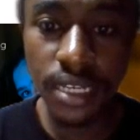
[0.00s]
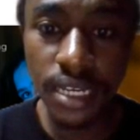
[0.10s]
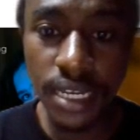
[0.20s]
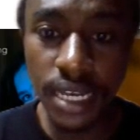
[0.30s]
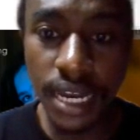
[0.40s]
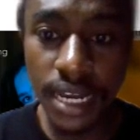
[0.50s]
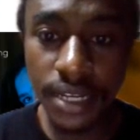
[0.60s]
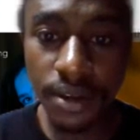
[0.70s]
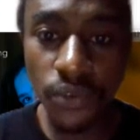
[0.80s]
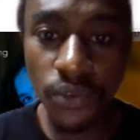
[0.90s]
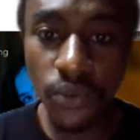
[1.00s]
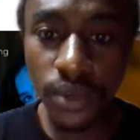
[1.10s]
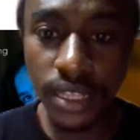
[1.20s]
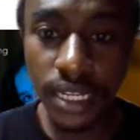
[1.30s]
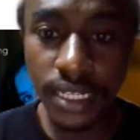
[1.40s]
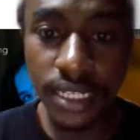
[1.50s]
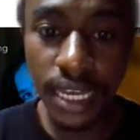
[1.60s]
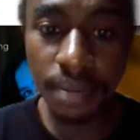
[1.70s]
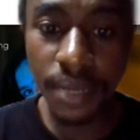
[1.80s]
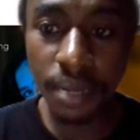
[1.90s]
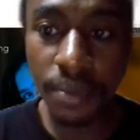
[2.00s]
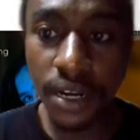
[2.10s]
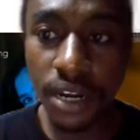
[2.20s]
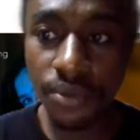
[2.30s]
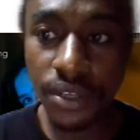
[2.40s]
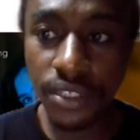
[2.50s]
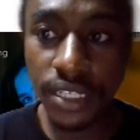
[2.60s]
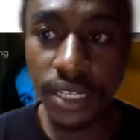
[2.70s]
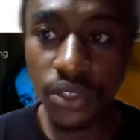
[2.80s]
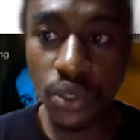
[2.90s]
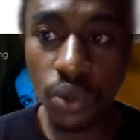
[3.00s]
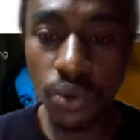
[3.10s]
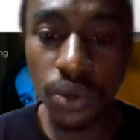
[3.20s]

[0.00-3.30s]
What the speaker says: Full 30-day money back guarantee, and so on and